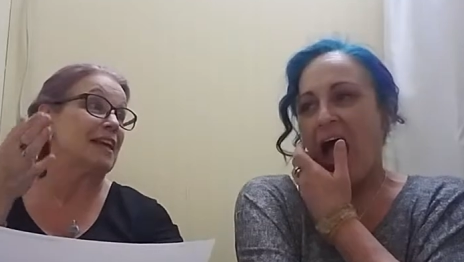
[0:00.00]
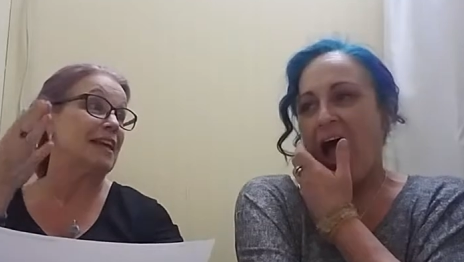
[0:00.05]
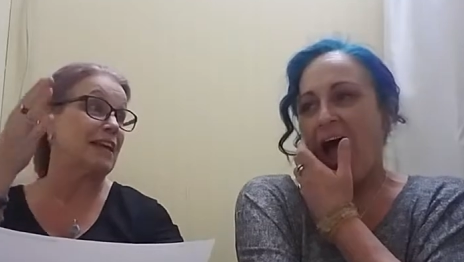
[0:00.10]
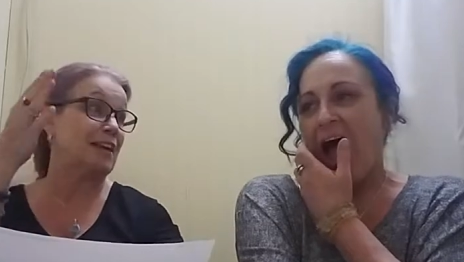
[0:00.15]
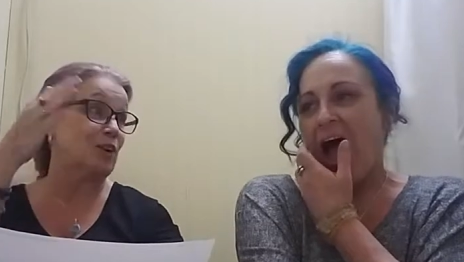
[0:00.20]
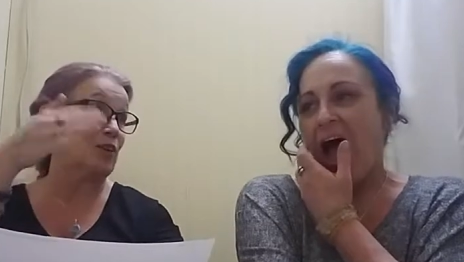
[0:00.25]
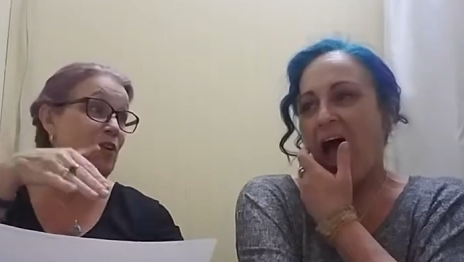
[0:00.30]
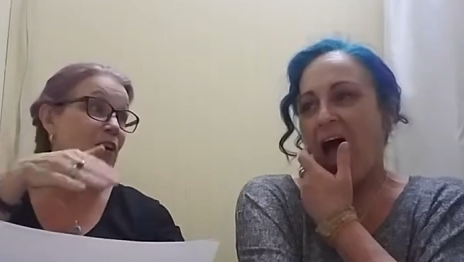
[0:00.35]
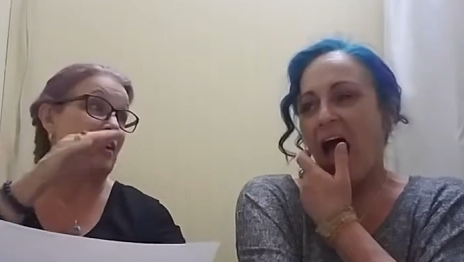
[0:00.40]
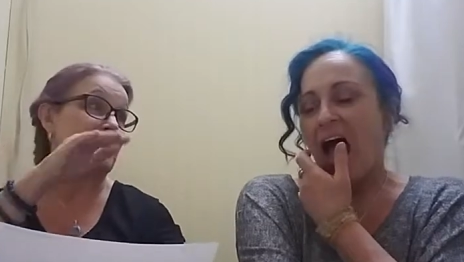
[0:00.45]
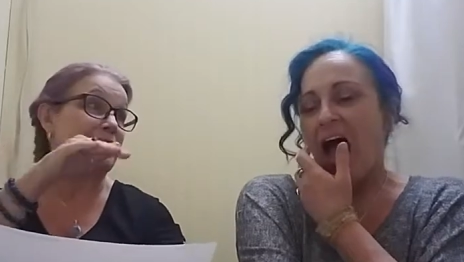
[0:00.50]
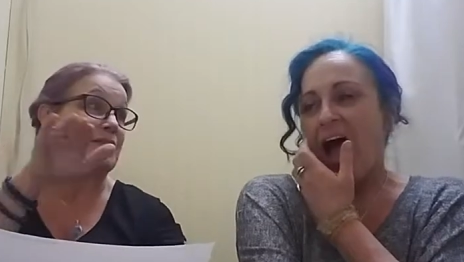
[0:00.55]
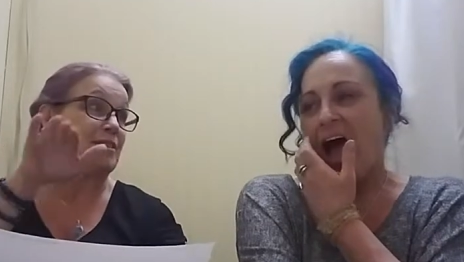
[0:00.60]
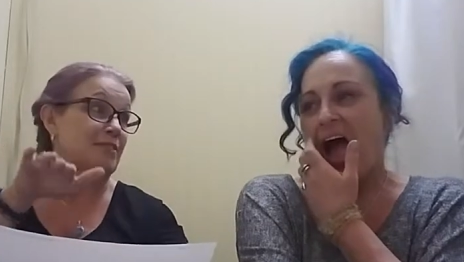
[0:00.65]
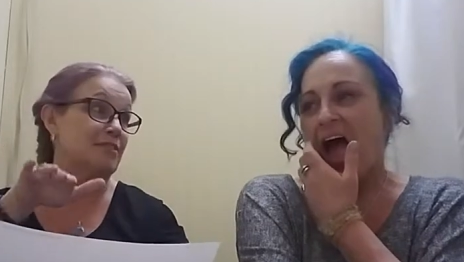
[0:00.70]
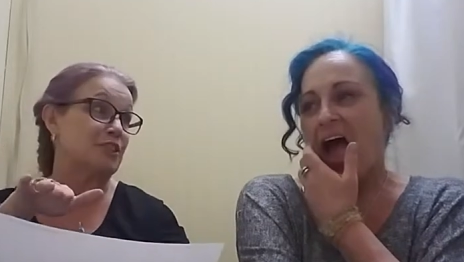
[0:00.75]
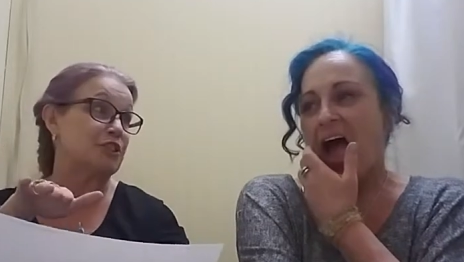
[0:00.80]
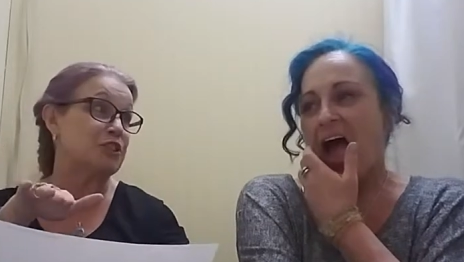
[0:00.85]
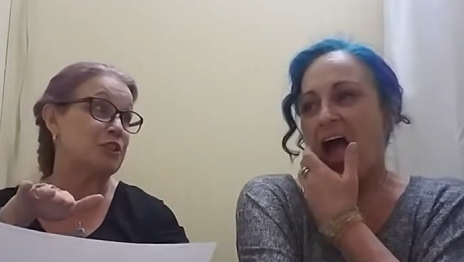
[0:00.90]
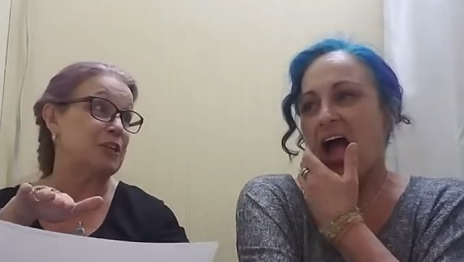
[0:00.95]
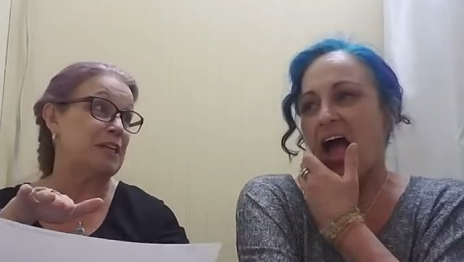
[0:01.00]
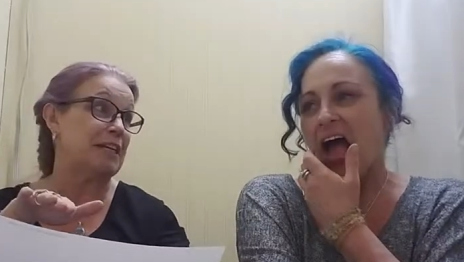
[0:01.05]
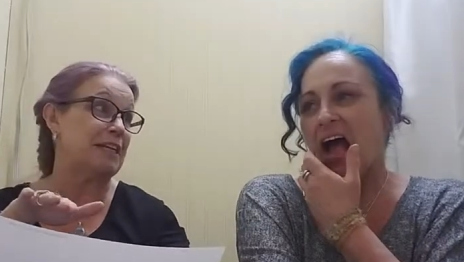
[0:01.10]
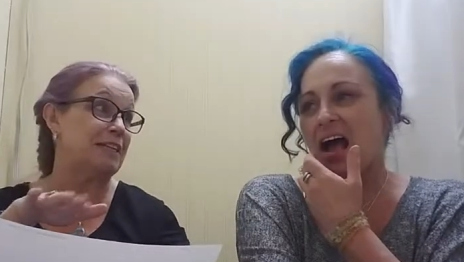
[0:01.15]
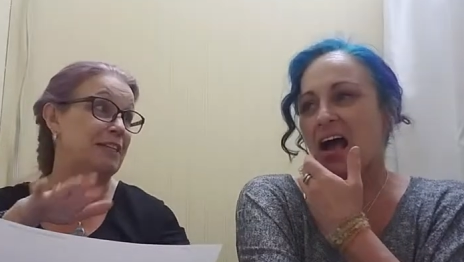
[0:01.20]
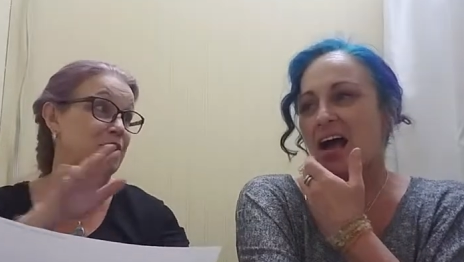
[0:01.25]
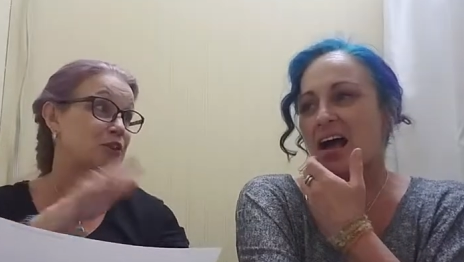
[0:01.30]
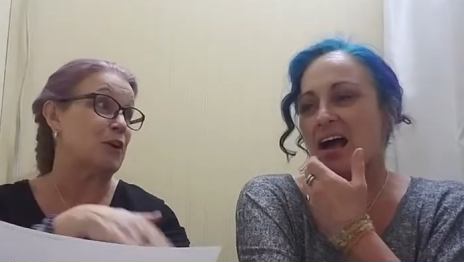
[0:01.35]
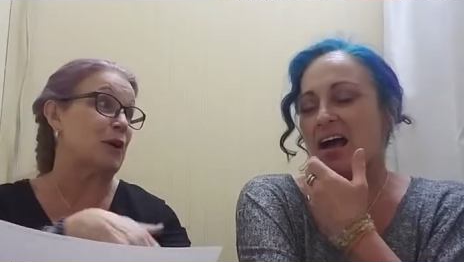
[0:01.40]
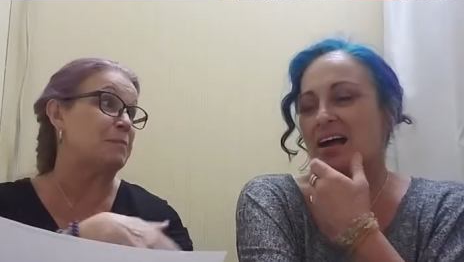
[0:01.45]
Speaker 1: cross on the tree to
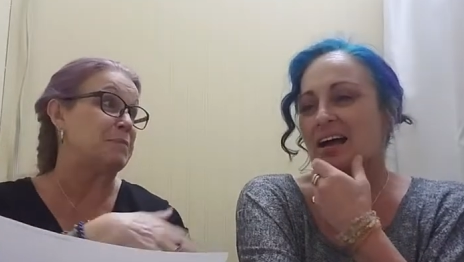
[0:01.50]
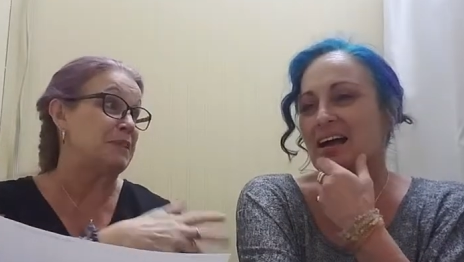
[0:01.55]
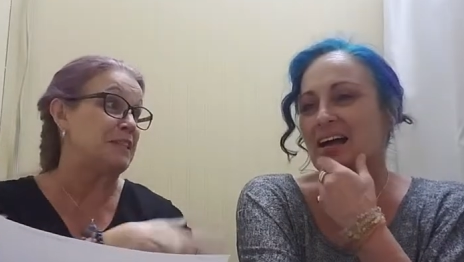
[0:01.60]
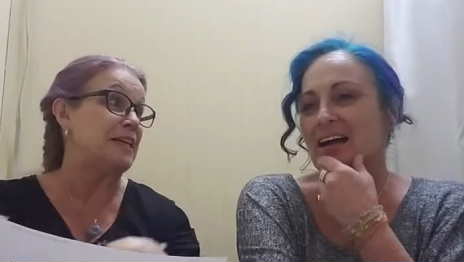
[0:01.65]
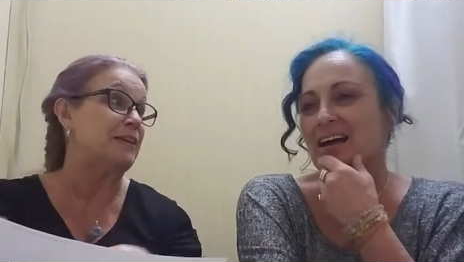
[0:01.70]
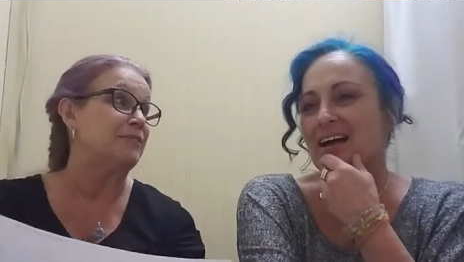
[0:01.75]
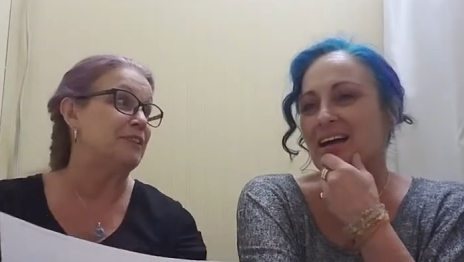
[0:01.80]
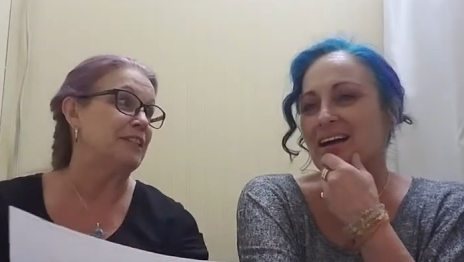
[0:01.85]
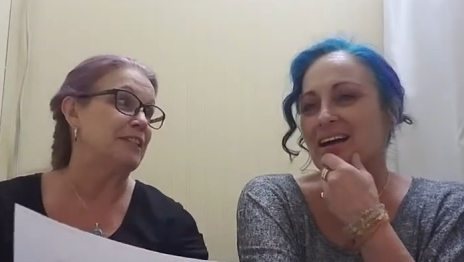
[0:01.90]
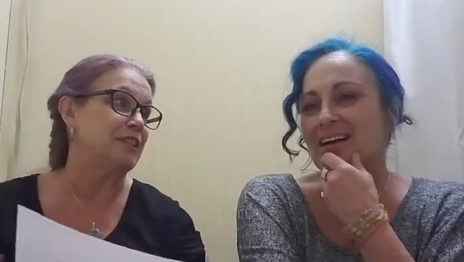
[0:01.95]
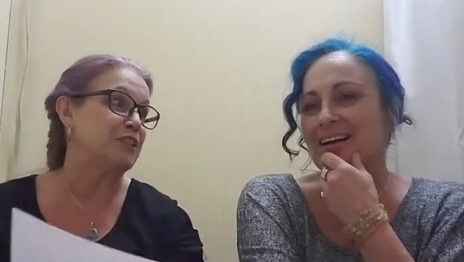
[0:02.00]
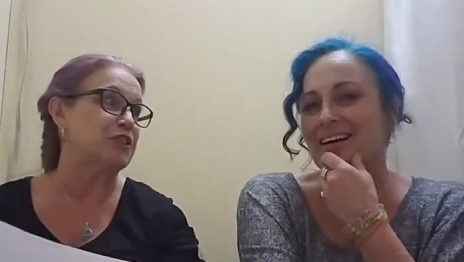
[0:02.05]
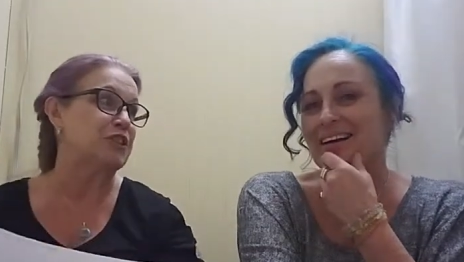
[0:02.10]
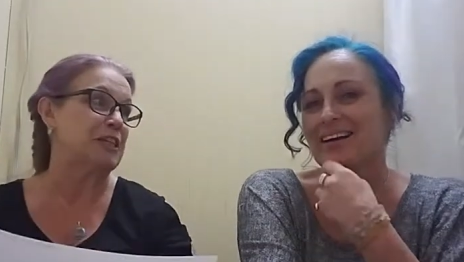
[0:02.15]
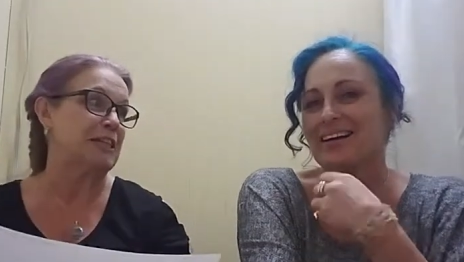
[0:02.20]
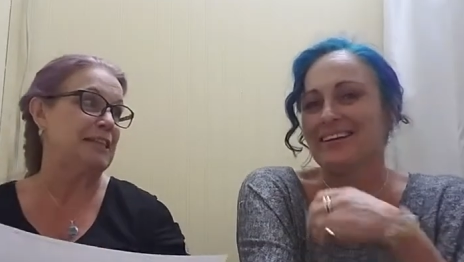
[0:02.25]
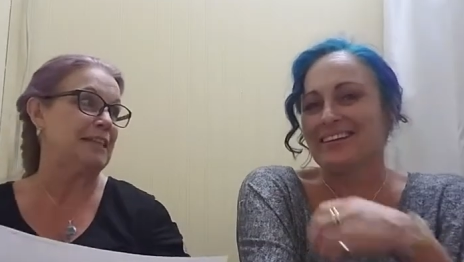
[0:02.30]
trap the devil in the tree.